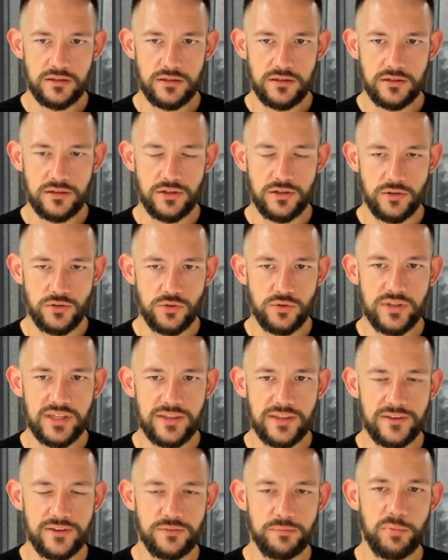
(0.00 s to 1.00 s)
you
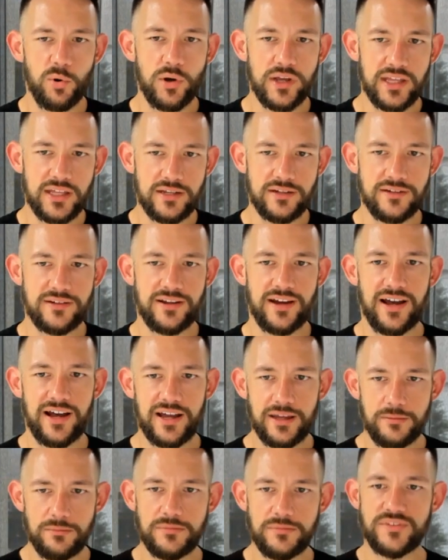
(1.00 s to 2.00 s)
get this point in
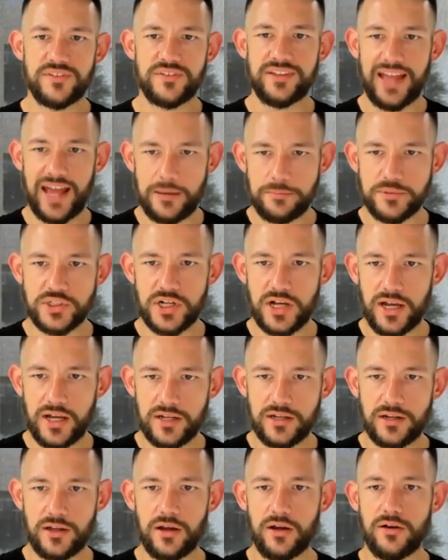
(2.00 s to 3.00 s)
time
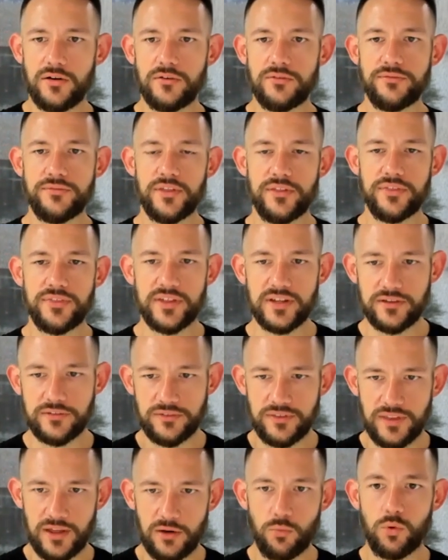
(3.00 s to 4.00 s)
snapshot of the
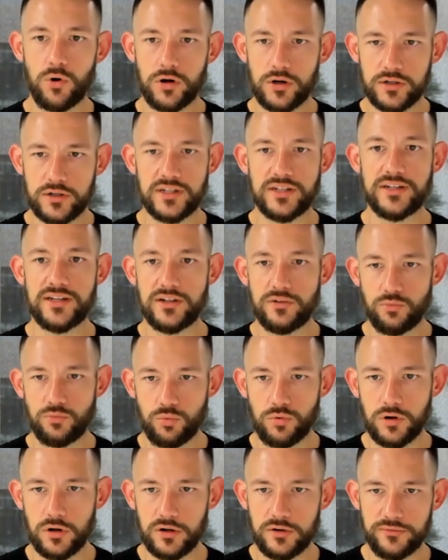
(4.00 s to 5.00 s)
things that worked and didn't
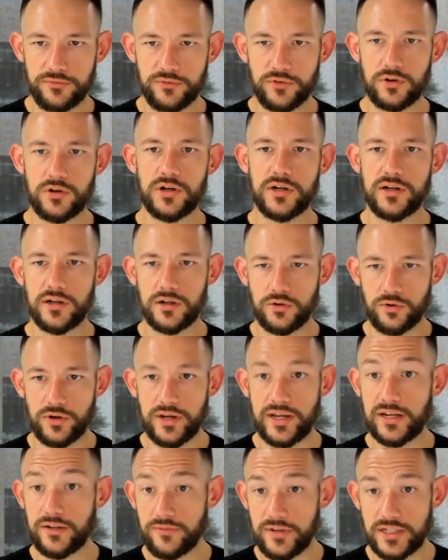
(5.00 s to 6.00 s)
work for a
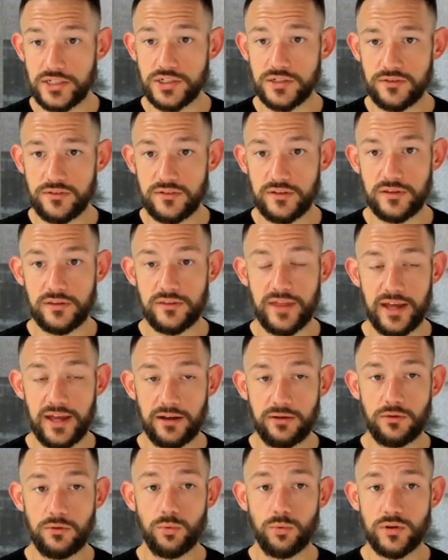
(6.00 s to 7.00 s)
creative agency
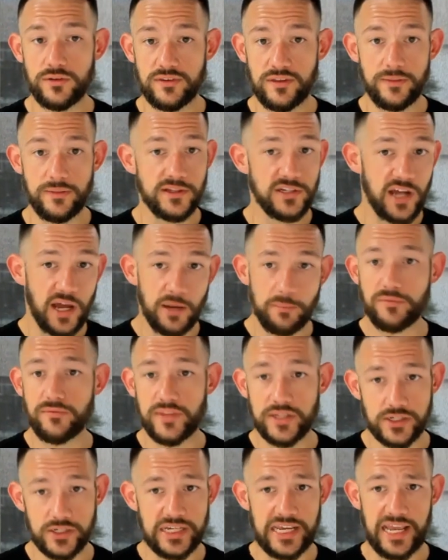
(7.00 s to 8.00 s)
that was at the top of
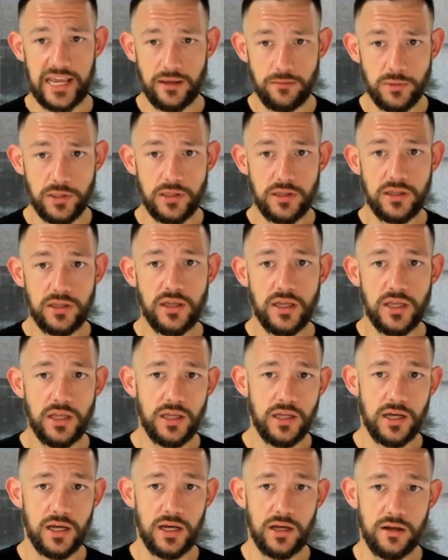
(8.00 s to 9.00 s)
their game,
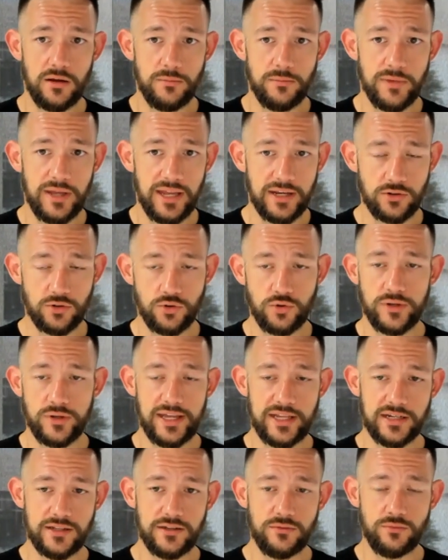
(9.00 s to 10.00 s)
and
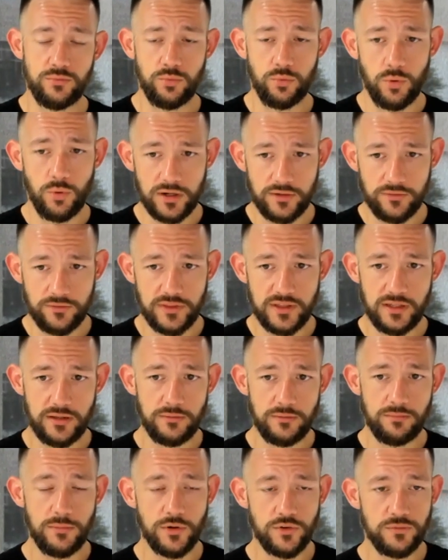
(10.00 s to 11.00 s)
created one of the
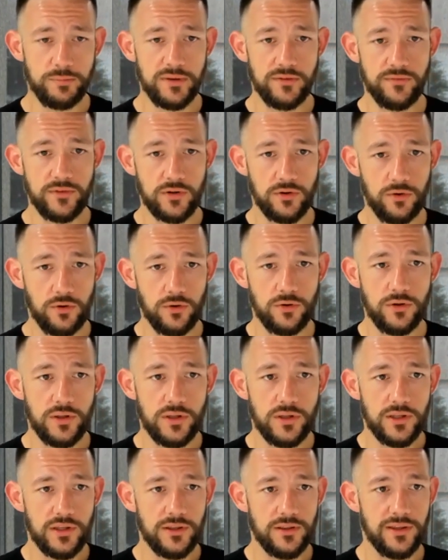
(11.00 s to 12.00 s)
most pivotal,
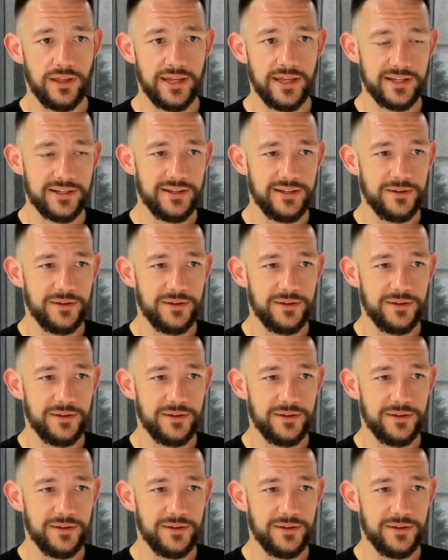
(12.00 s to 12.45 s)
like